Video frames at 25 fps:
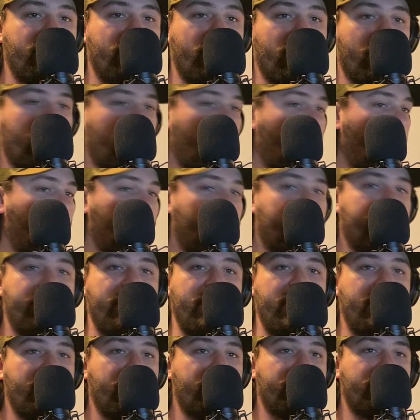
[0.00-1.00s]
recording
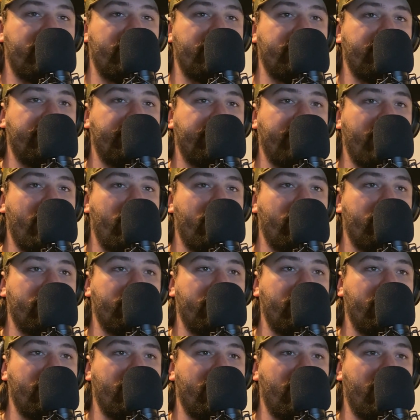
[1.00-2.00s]
videos on your phone
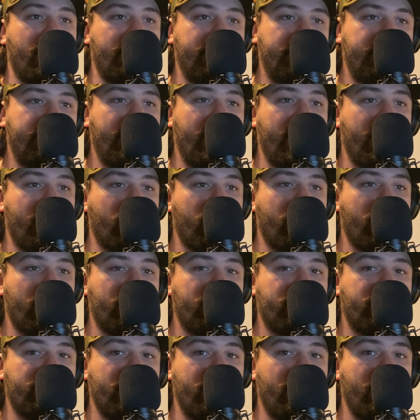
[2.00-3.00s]
of
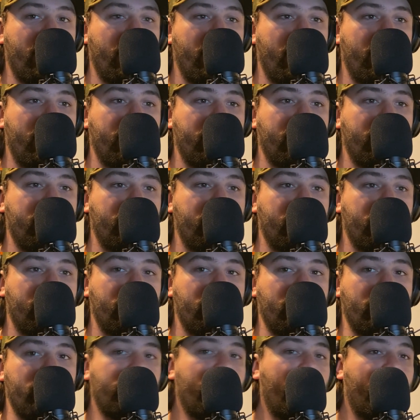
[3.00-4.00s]
fireworks,
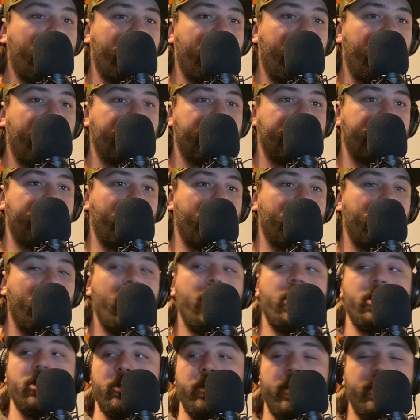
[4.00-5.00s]
you're not gonna have a phone.
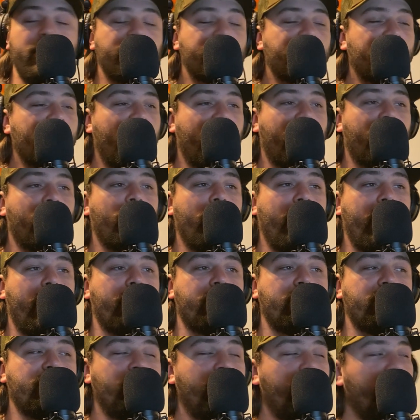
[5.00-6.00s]
You better check around. You